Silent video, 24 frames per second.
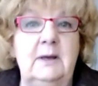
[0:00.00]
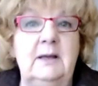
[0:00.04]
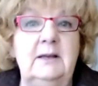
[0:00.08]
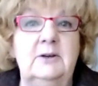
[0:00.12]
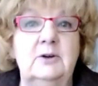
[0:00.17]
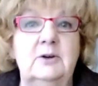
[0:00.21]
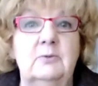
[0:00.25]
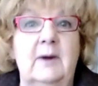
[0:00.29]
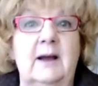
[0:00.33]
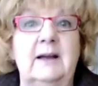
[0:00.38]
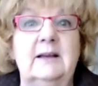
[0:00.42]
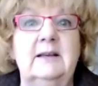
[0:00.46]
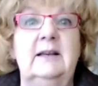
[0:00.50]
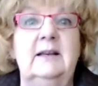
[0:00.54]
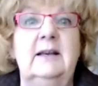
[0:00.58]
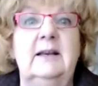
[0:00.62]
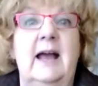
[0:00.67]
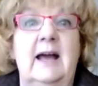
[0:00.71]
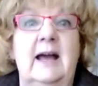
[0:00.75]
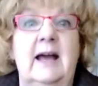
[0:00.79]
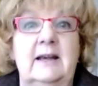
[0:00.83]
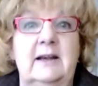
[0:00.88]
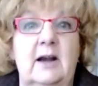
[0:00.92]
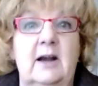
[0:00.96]
be
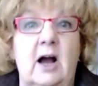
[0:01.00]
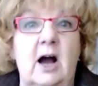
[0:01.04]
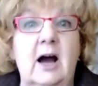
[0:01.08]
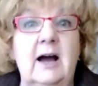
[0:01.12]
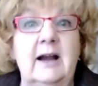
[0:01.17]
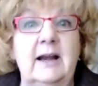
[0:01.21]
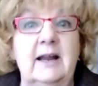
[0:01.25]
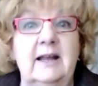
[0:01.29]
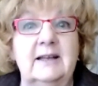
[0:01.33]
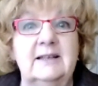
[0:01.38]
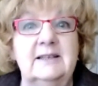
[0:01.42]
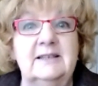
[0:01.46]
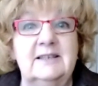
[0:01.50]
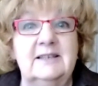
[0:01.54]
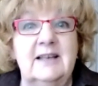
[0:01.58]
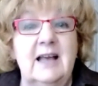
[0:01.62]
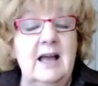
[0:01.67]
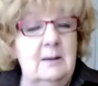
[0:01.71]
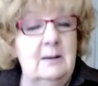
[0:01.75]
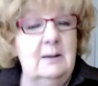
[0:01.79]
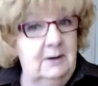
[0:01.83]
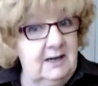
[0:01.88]
directed at an audience,